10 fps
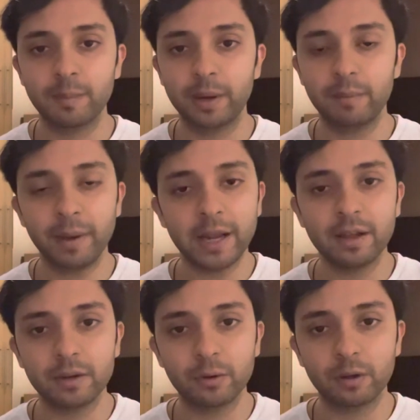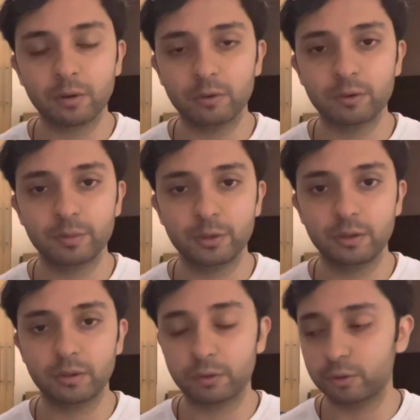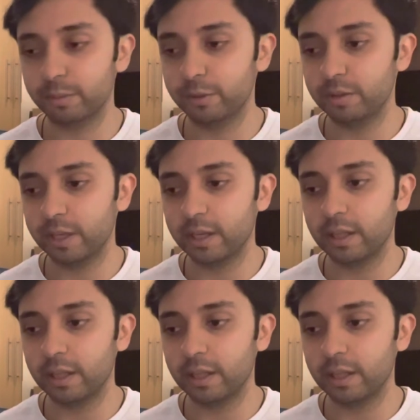but men are not contributing